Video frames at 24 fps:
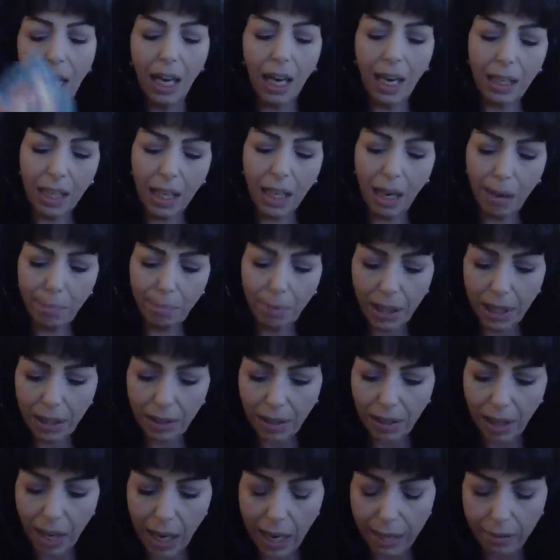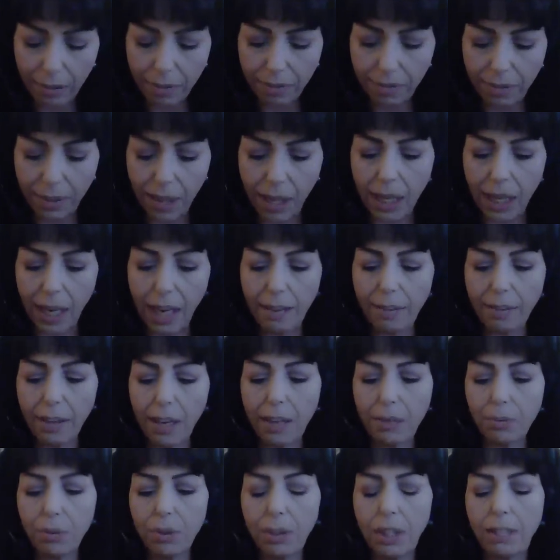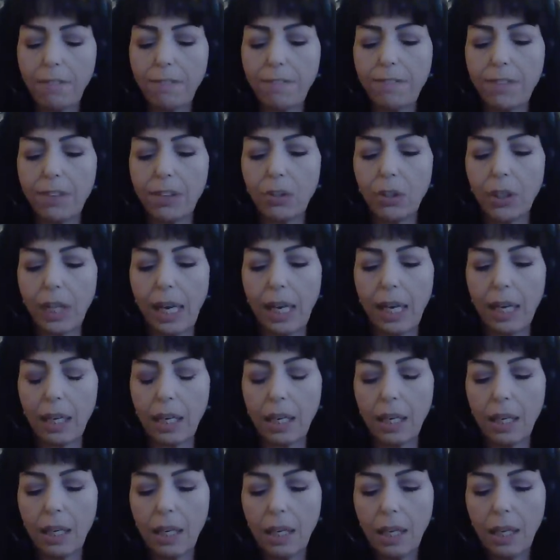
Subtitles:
Accompanying the Hierophant, I really feel like